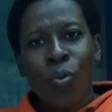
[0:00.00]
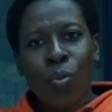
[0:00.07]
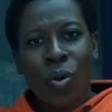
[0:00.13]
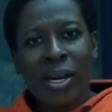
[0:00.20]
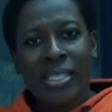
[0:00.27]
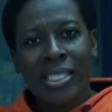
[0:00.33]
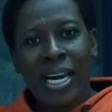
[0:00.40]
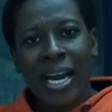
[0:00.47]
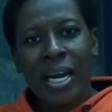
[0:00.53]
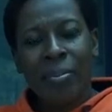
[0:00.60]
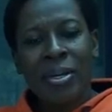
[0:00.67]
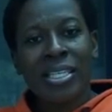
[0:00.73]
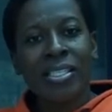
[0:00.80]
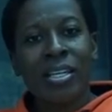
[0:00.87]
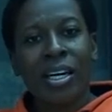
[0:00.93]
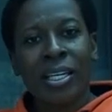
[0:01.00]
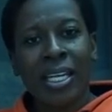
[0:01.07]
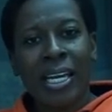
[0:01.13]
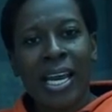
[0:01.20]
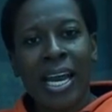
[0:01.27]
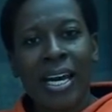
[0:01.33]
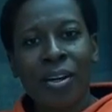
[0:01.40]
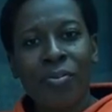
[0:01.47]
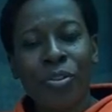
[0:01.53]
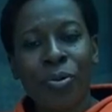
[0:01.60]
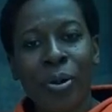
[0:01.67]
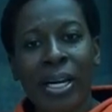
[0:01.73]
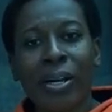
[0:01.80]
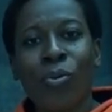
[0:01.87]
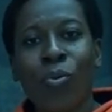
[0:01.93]
What time is it on the count of
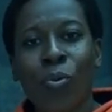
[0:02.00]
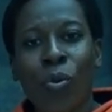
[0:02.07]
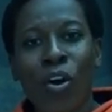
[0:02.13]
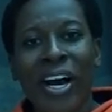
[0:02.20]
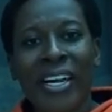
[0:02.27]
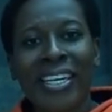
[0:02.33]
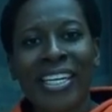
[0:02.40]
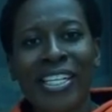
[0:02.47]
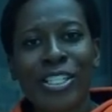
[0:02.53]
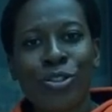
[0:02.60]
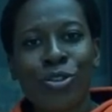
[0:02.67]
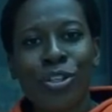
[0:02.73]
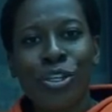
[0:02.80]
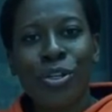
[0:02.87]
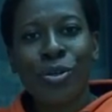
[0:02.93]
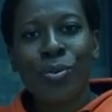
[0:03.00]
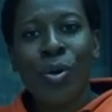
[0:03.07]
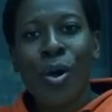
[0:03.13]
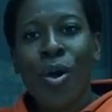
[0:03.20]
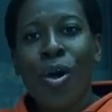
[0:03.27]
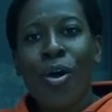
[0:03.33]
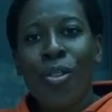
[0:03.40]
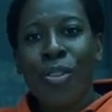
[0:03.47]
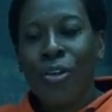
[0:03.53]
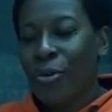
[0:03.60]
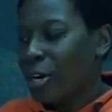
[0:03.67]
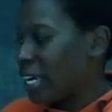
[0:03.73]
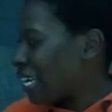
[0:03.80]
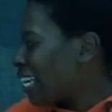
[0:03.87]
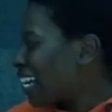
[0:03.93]
3? 1, 2,
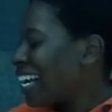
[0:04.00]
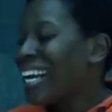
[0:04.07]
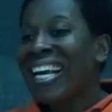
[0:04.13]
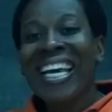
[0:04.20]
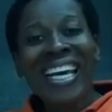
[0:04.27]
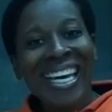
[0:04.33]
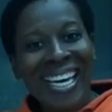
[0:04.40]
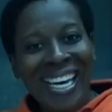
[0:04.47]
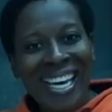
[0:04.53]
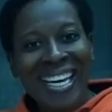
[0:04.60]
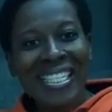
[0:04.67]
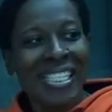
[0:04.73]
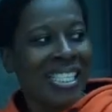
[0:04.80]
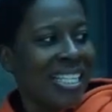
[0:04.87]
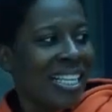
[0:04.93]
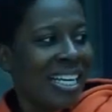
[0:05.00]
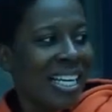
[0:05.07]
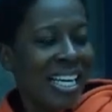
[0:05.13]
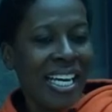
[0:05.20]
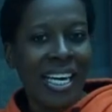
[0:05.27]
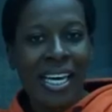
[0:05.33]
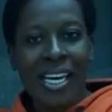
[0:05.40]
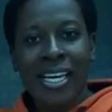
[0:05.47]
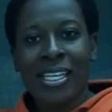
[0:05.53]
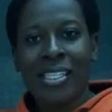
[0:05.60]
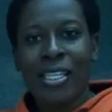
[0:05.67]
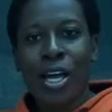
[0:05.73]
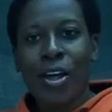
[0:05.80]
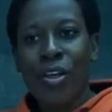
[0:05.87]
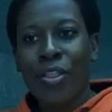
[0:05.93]
3. It
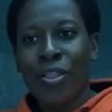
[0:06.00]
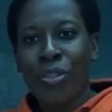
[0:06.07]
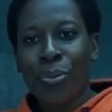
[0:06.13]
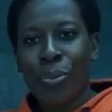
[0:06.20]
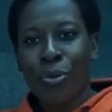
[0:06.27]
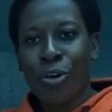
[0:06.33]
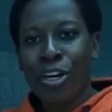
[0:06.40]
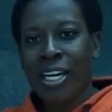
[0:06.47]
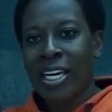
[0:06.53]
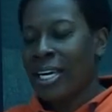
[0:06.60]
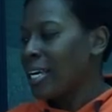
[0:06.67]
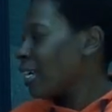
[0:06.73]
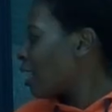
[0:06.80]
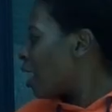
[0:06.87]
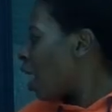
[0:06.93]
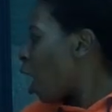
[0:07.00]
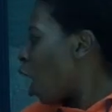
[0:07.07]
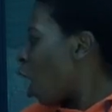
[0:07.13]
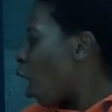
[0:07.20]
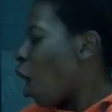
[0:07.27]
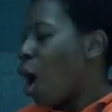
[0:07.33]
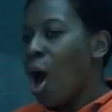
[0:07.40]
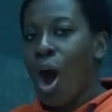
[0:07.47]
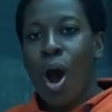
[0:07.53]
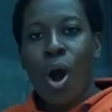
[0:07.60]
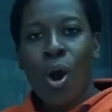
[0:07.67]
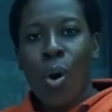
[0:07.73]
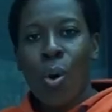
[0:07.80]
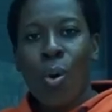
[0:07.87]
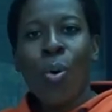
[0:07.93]
is
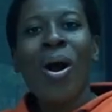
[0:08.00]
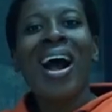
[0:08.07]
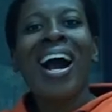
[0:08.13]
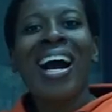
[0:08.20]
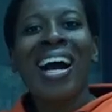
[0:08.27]
3:00.